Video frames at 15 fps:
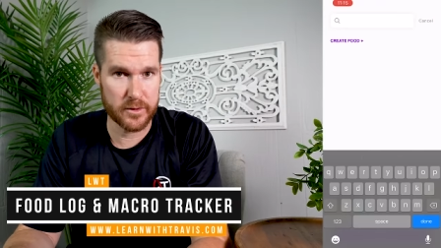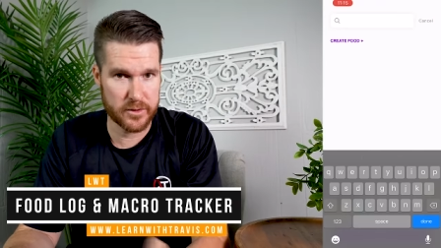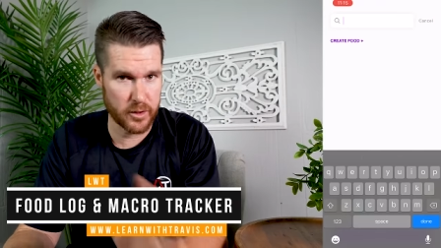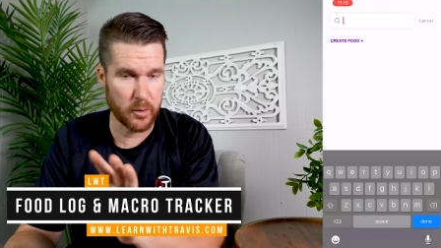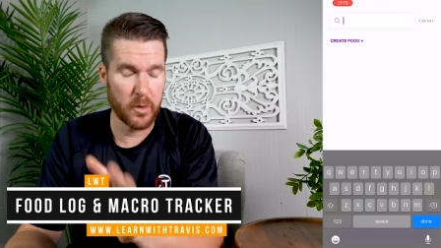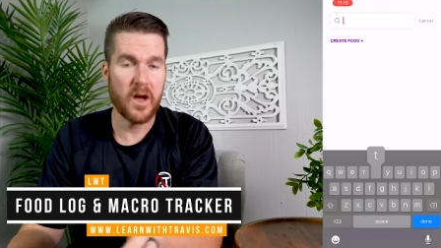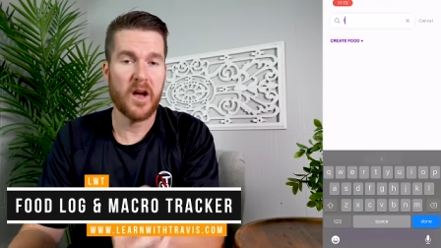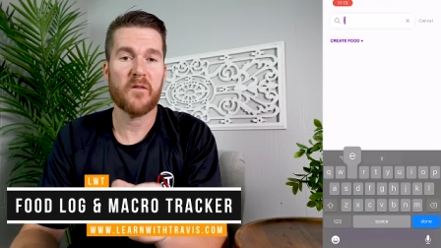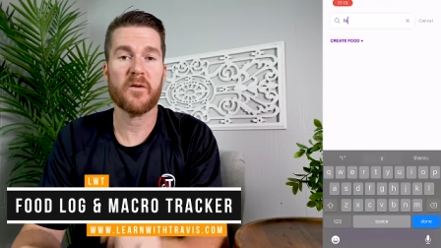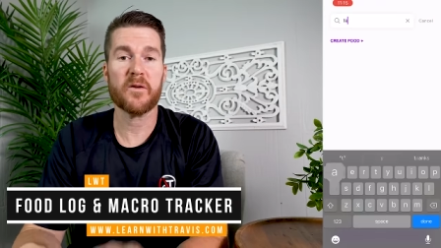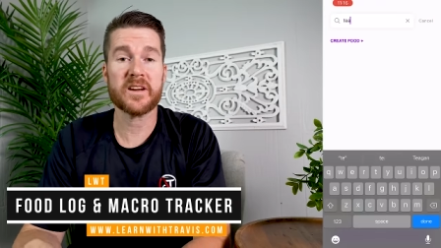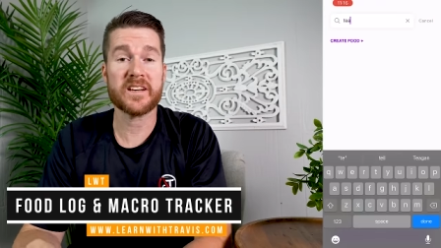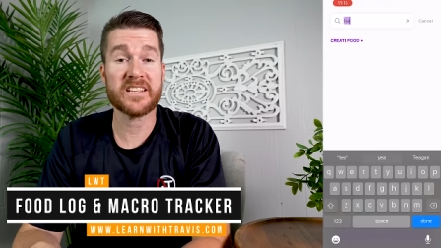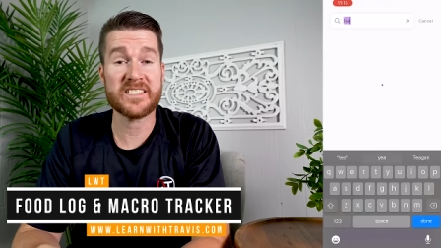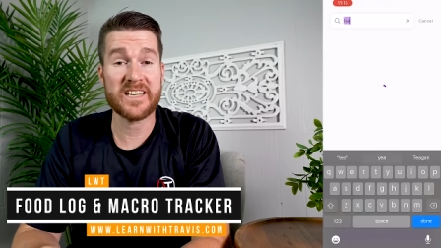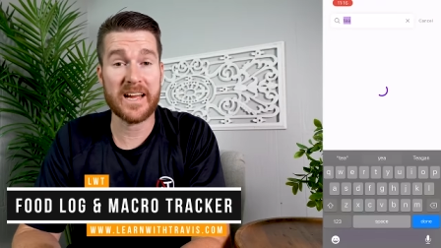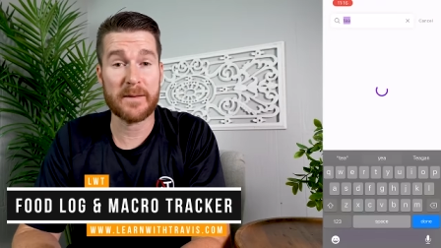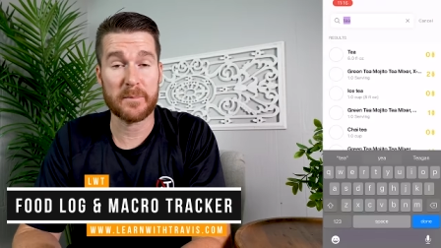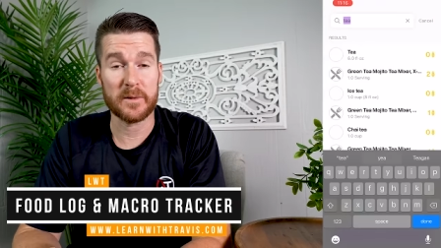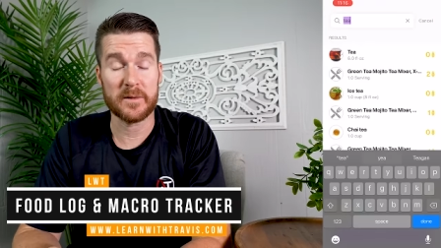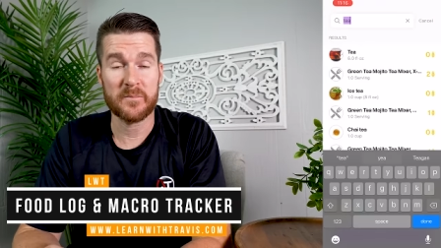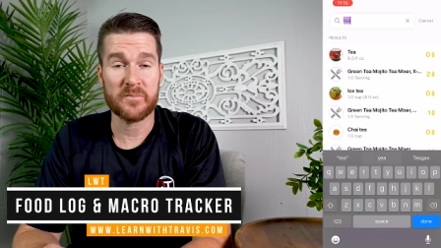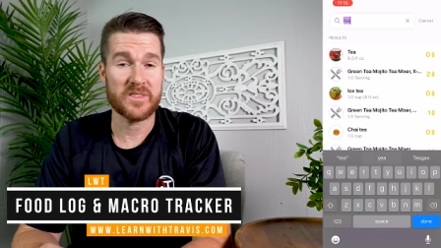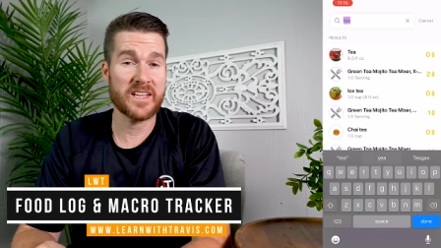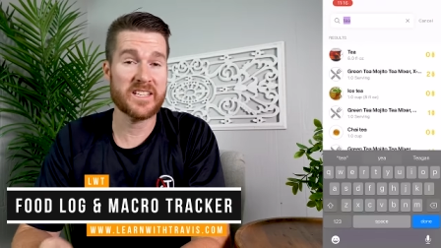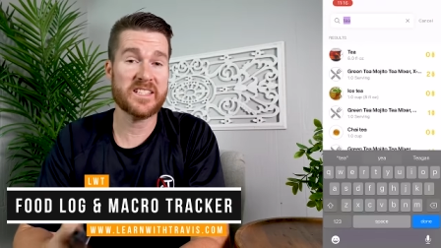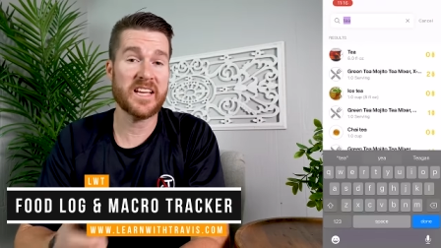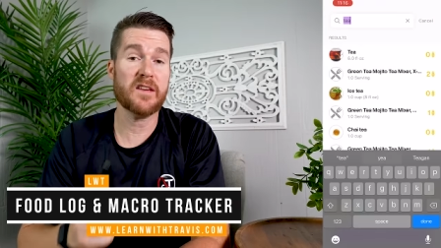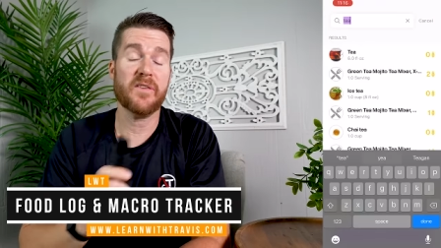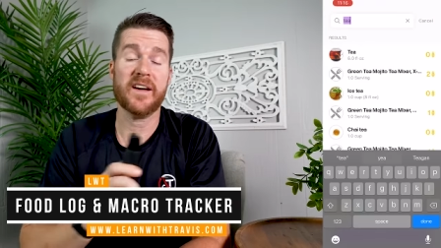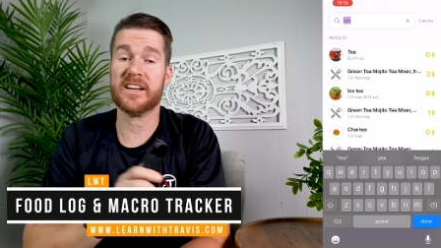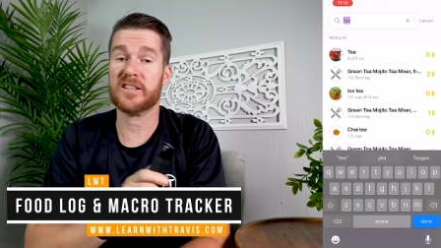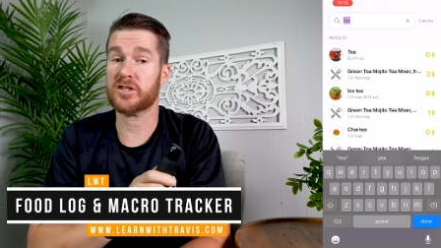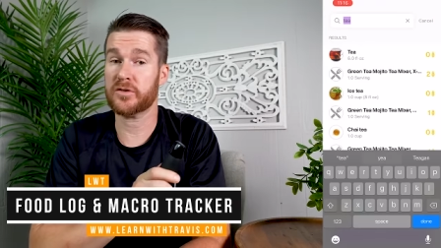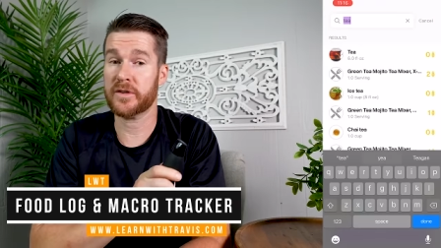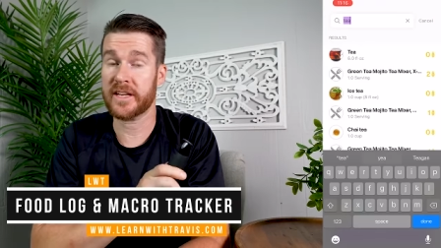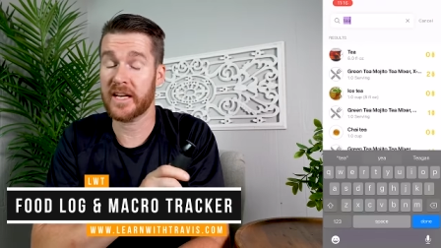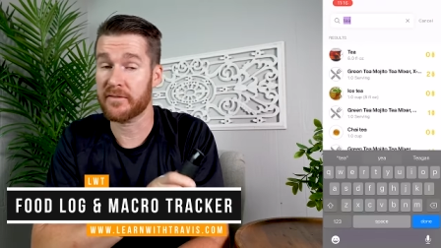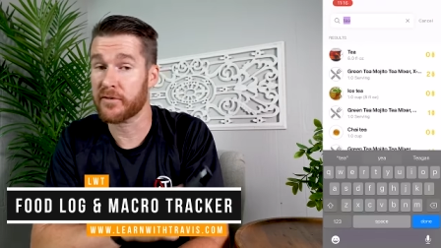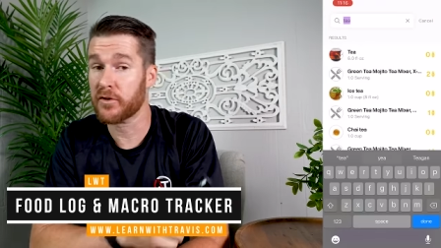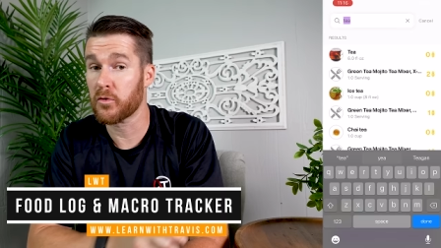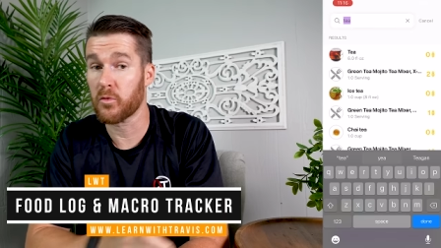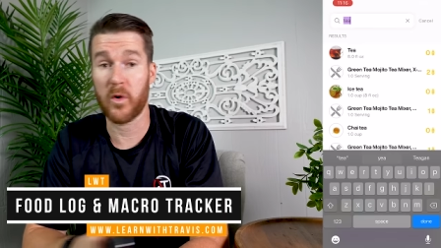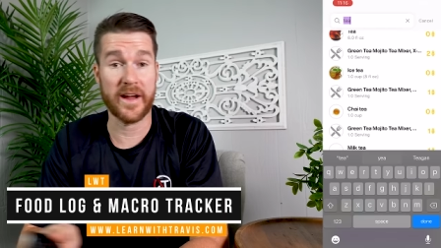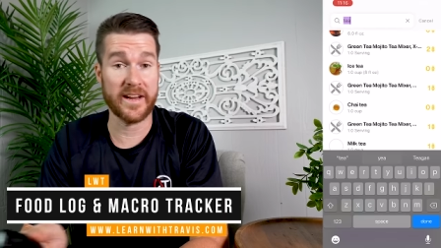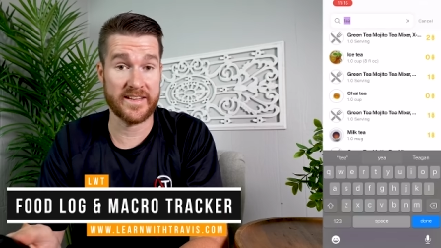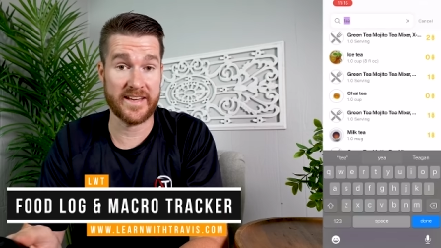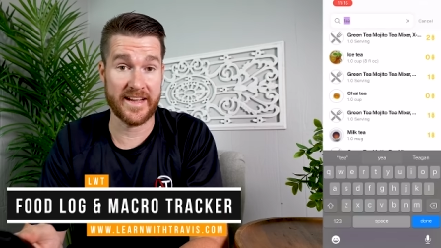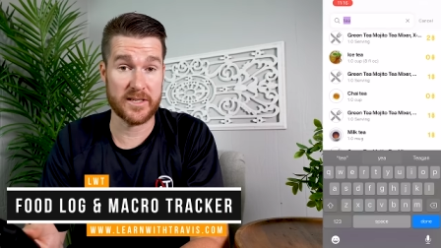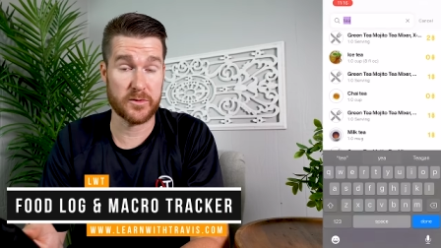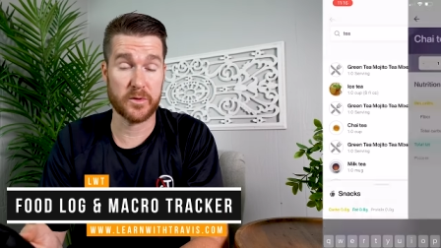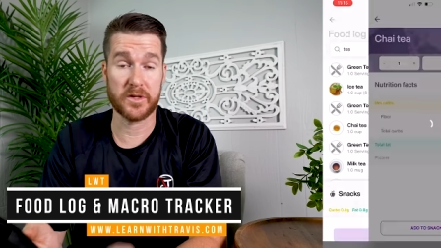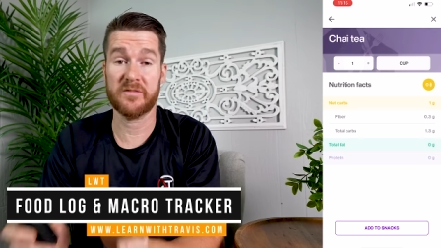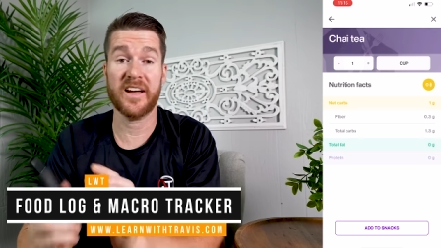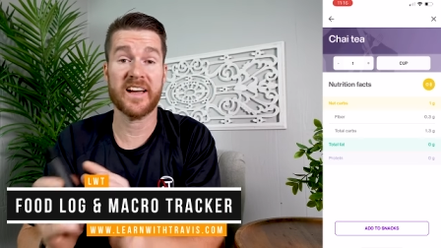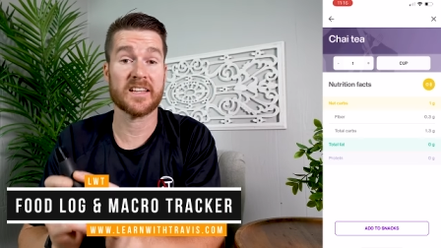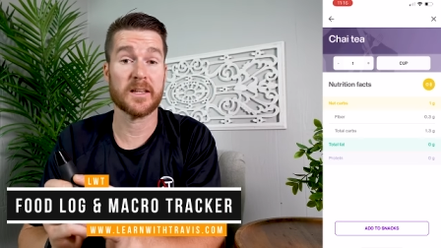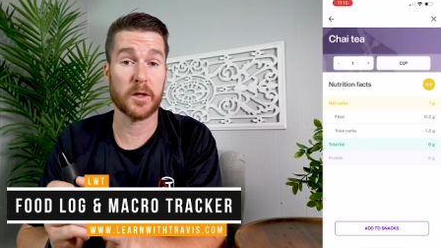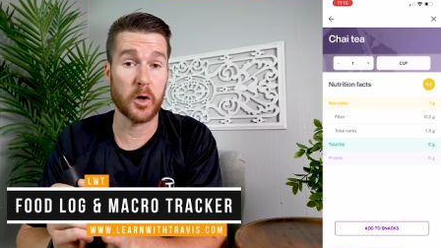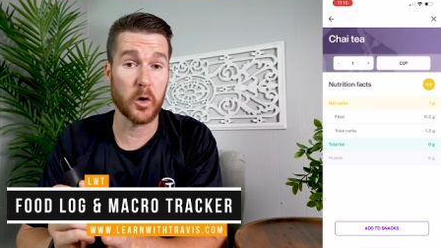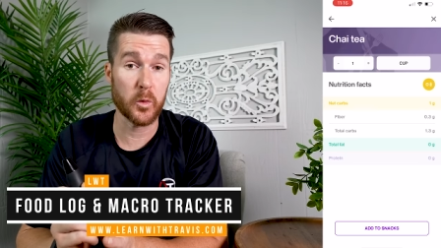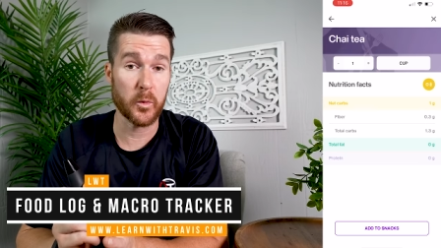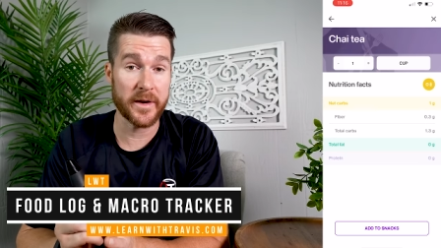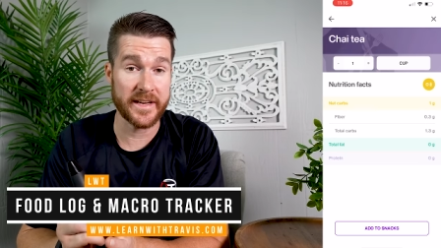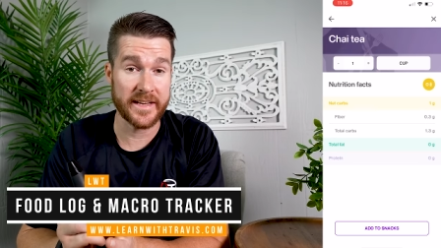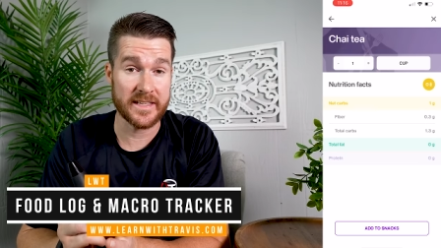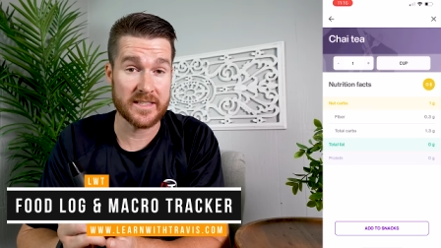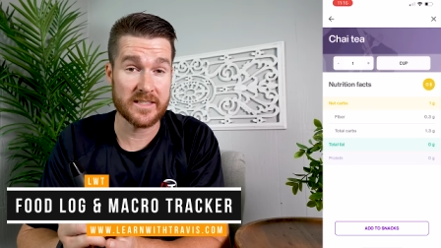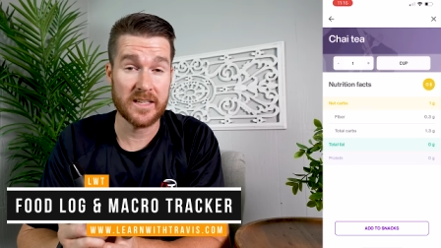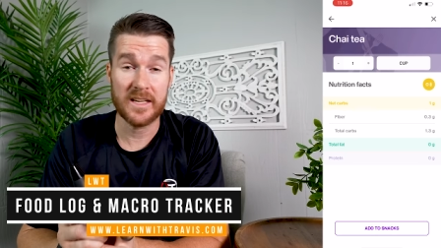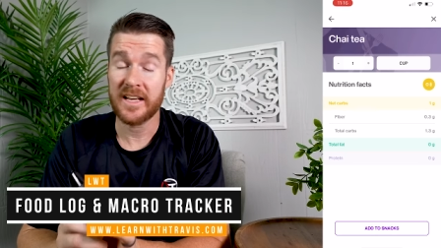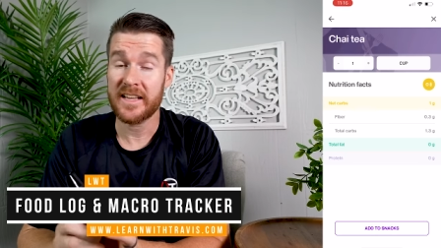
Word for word: So for an example, let's say you've had a string of great days where you've had low readings.